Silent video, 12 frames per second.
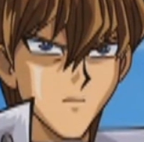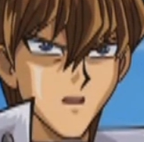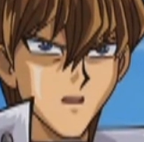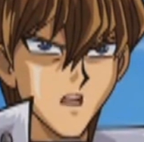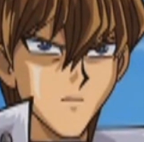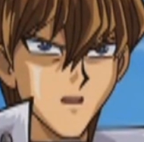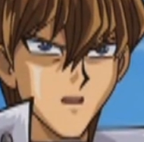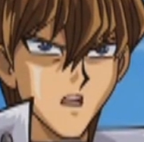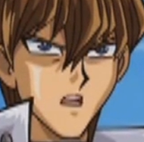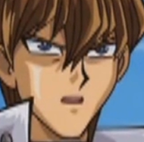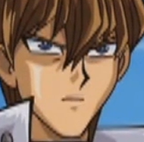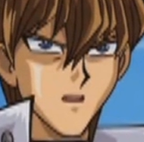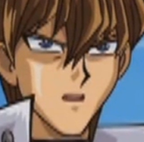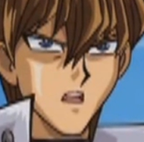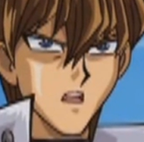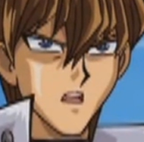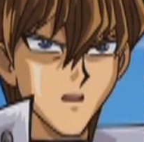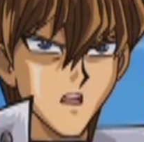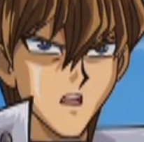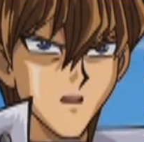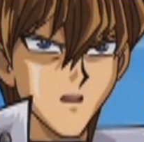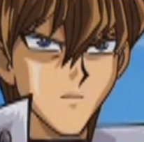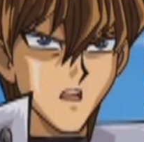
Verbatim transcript: so let's not start pretending that